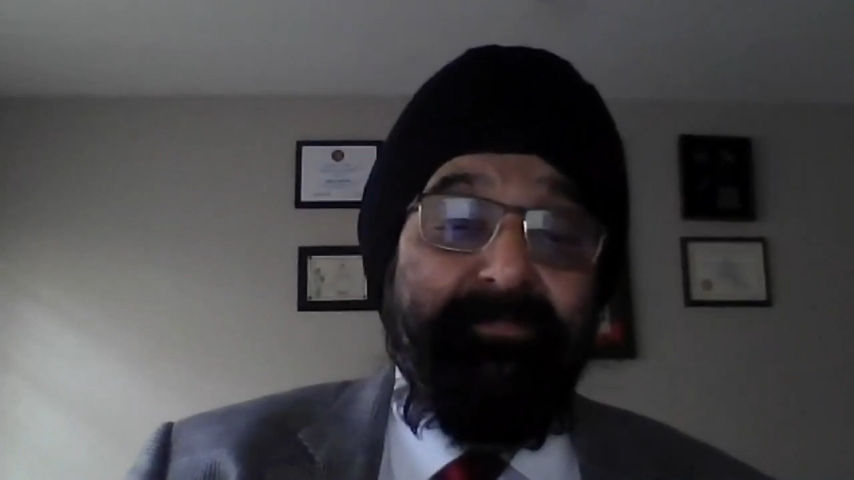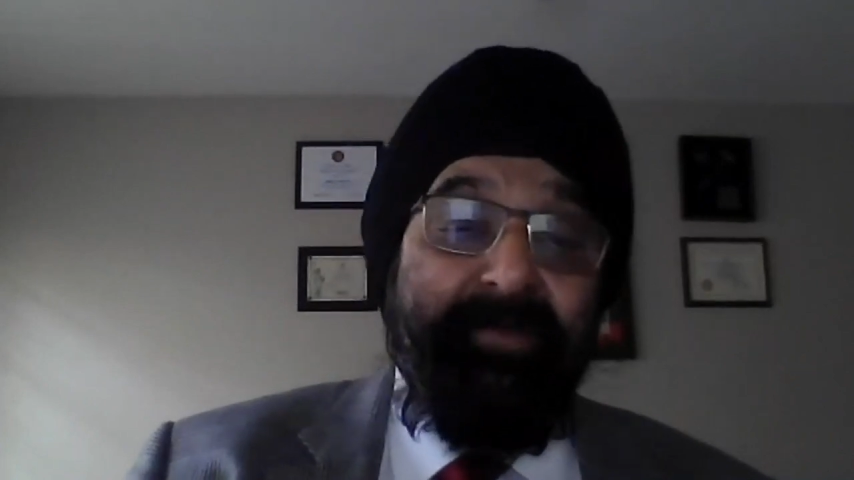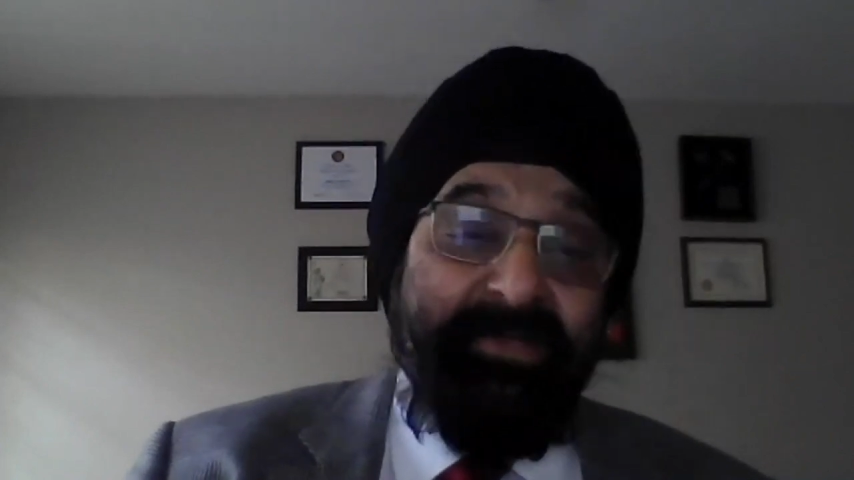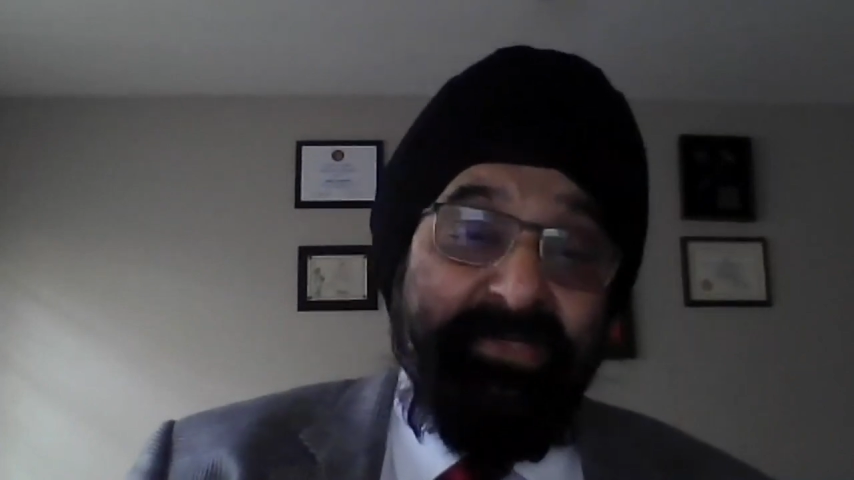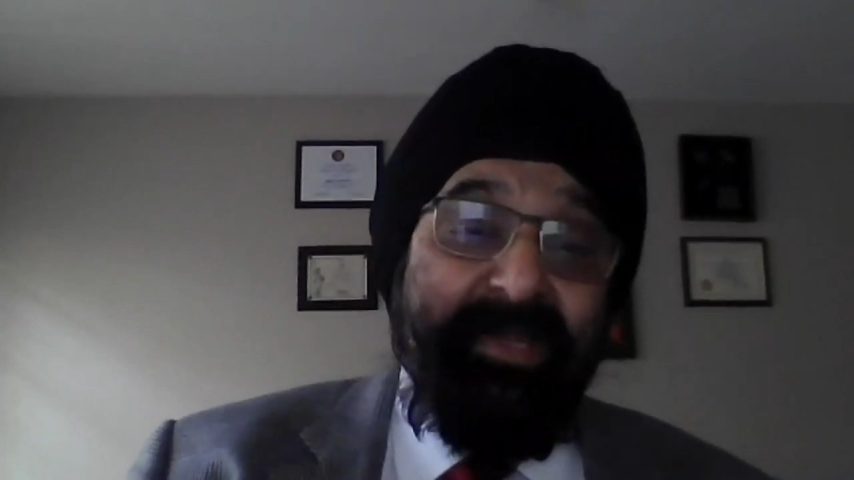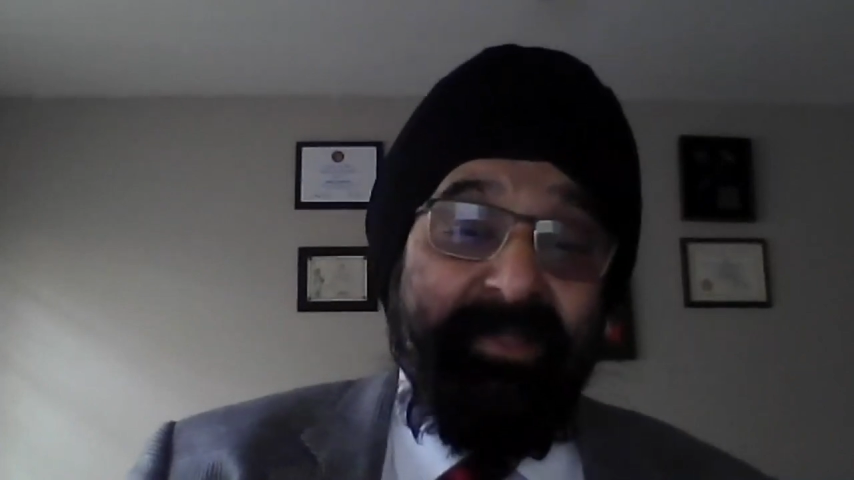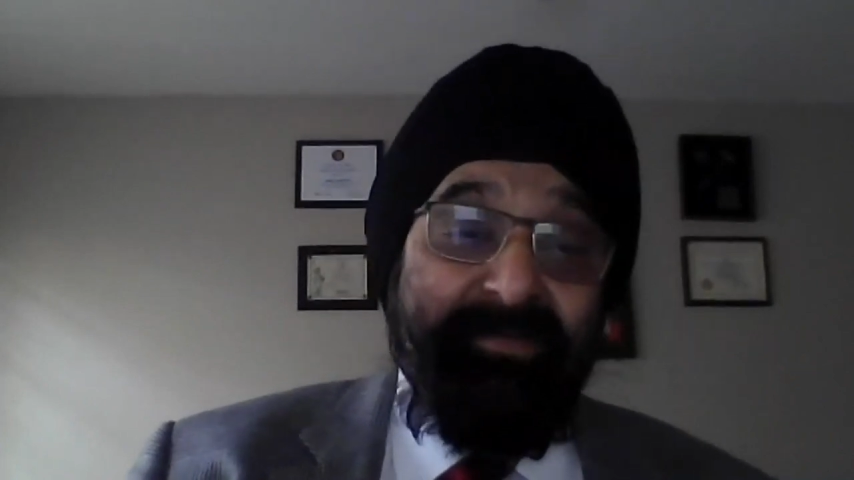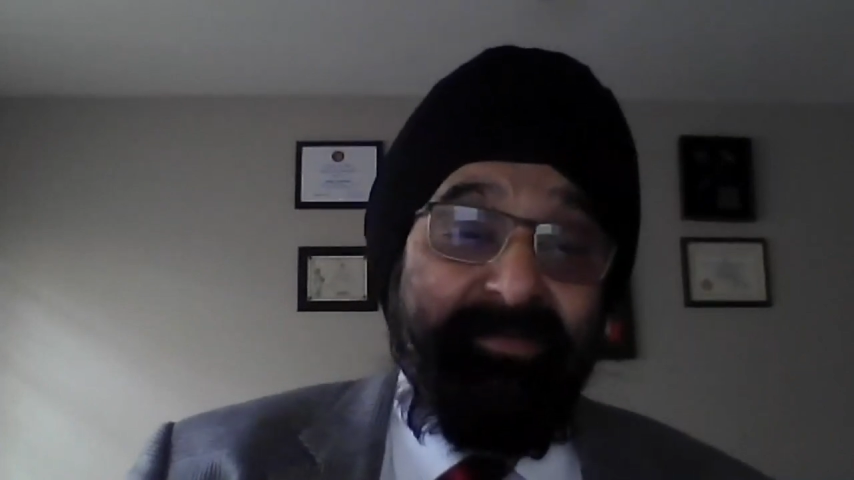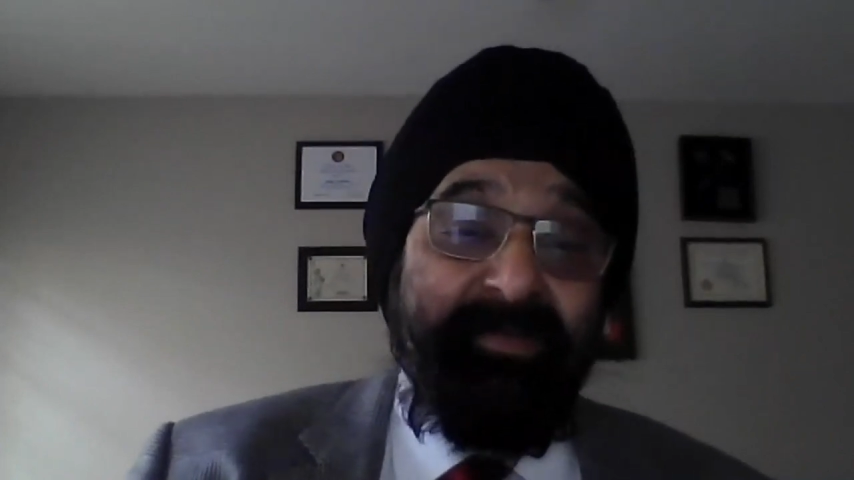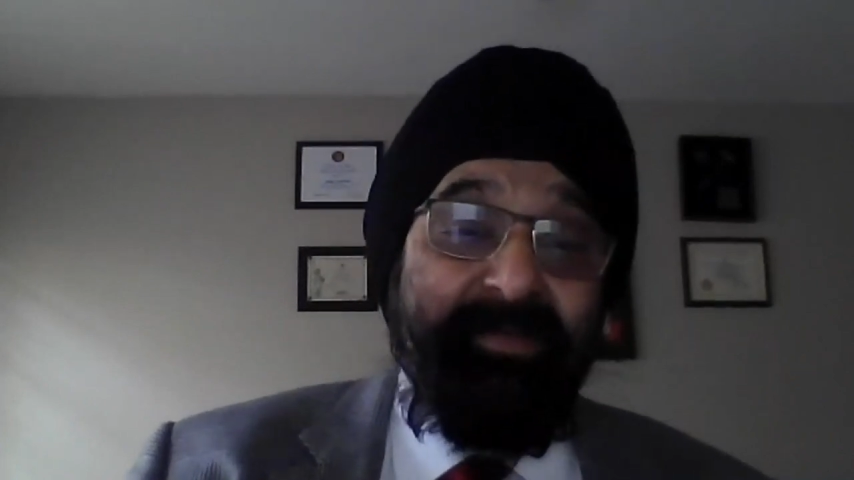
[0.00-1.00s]

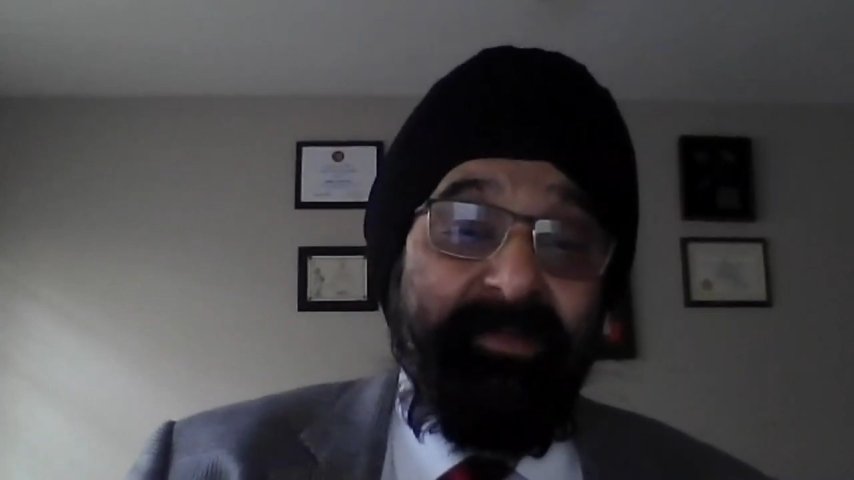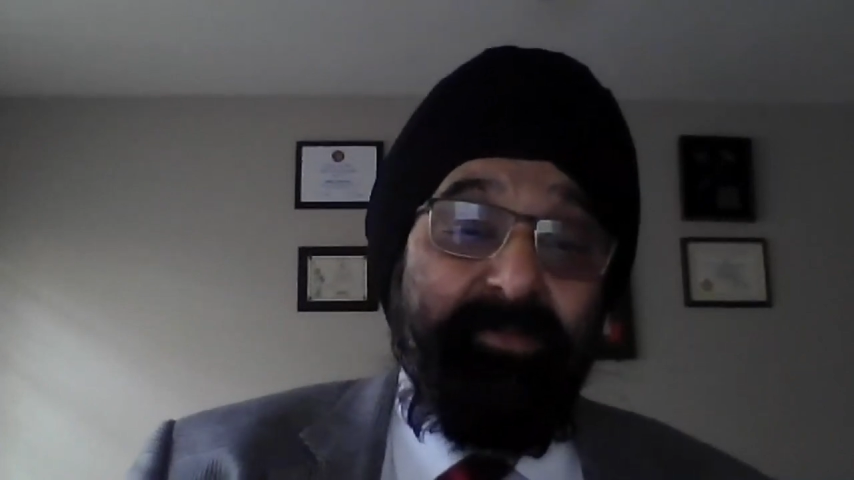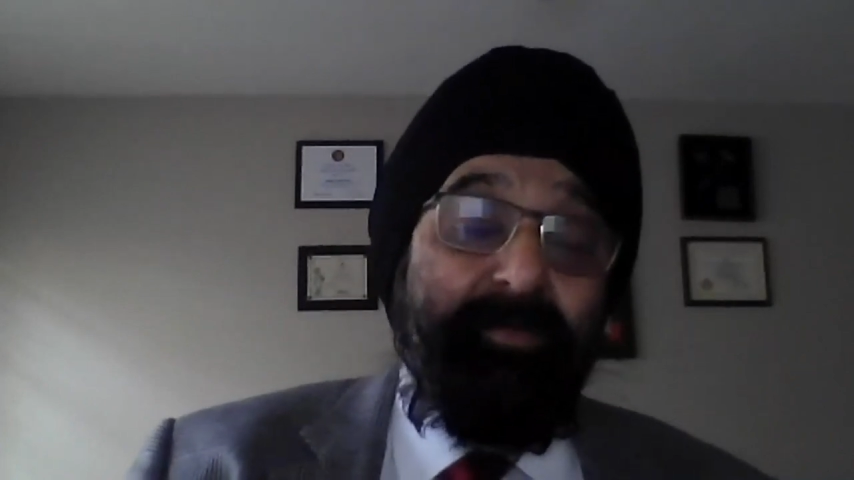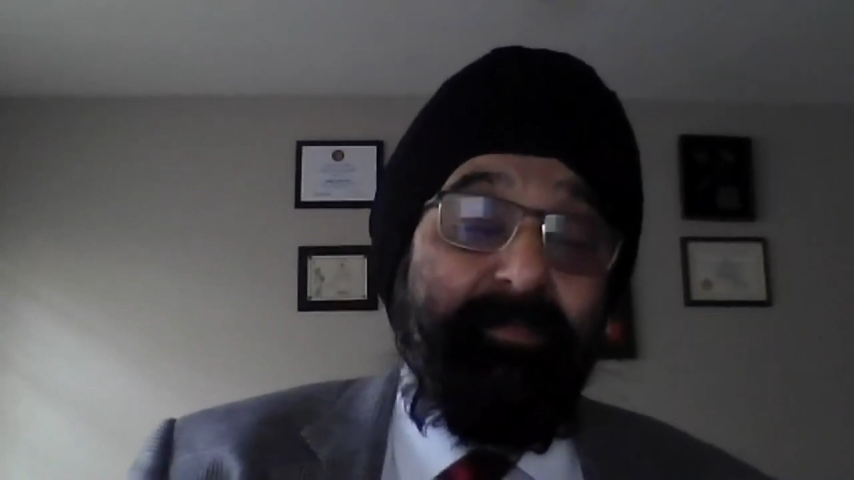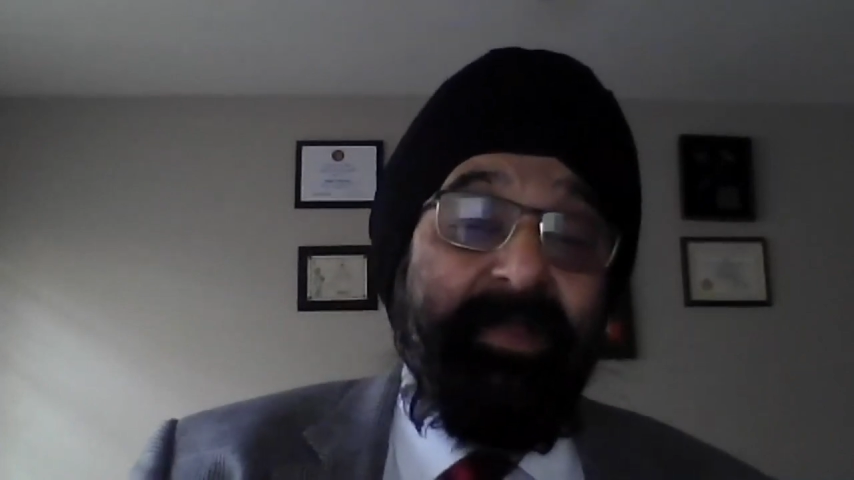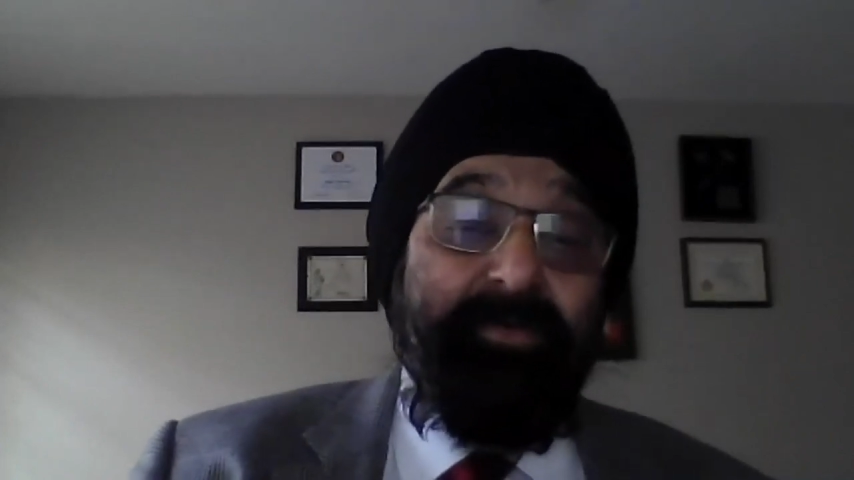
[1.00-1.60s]
franchise. You'd buy